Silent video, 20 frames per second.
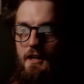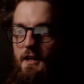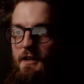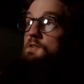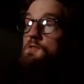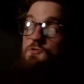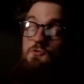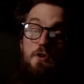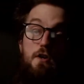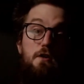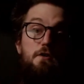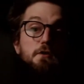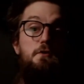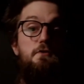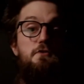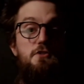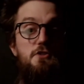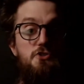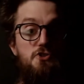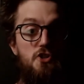Trying to do
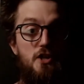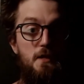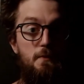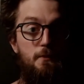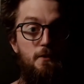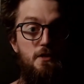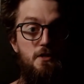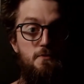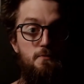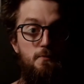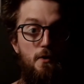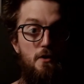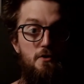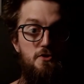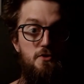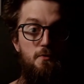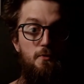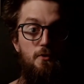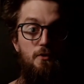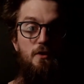this as cheaply as
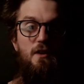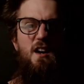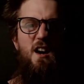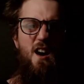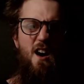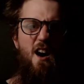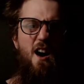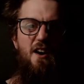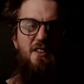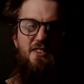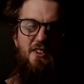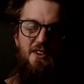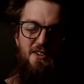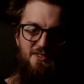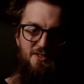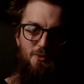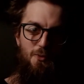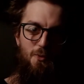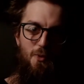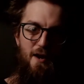possible. I like
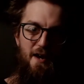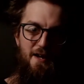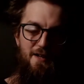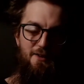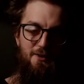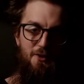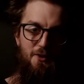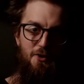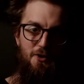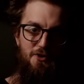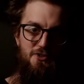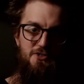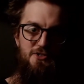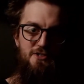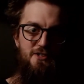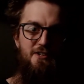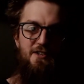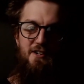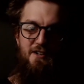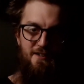the way it looks.
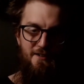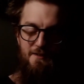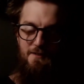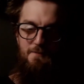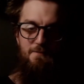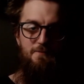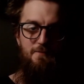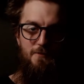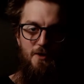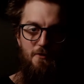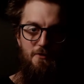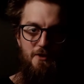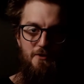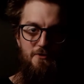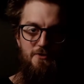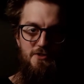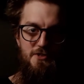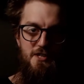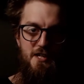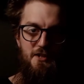I've even
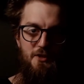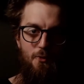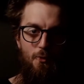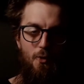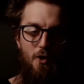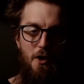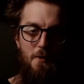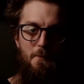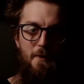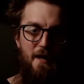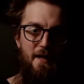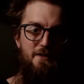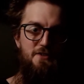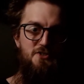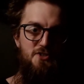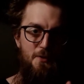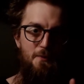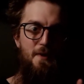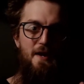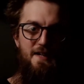set the white balance
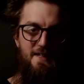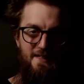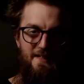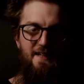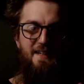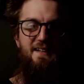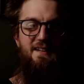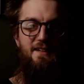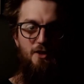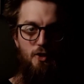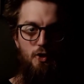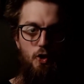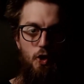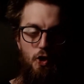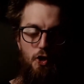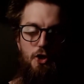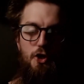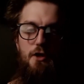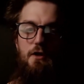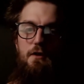to make it
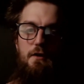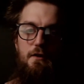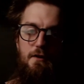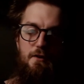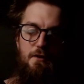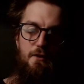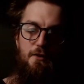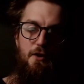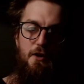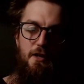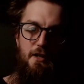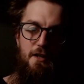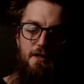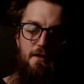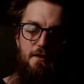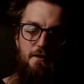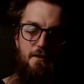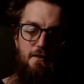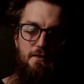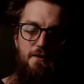look like
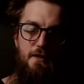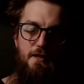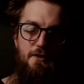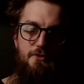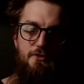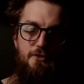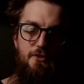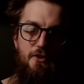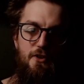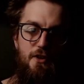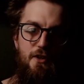this.